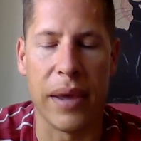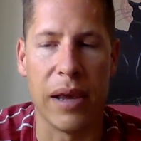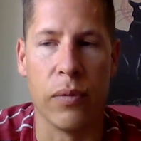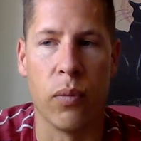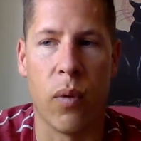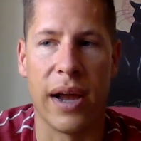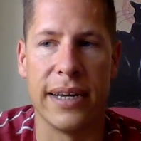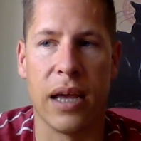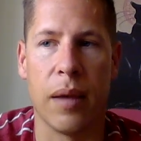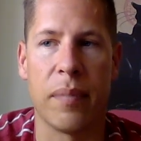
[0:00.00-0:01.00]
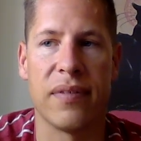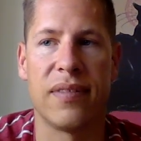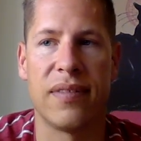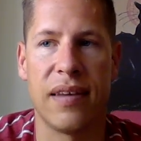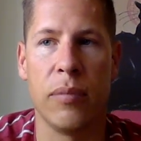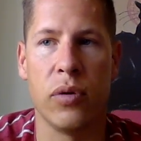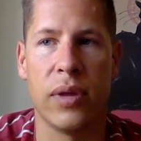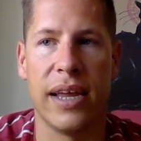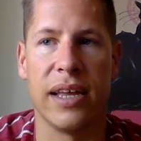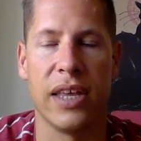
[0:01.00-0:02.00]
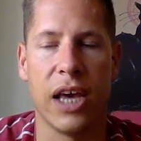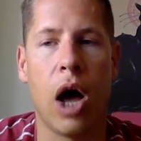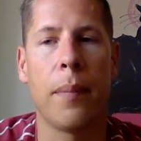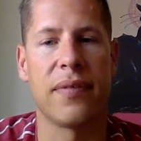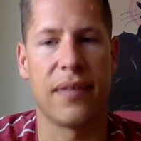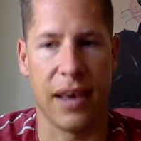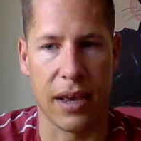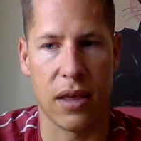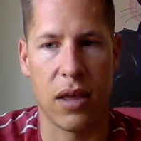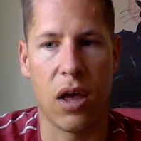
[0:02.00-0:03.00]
it would wind up stimulating the uptake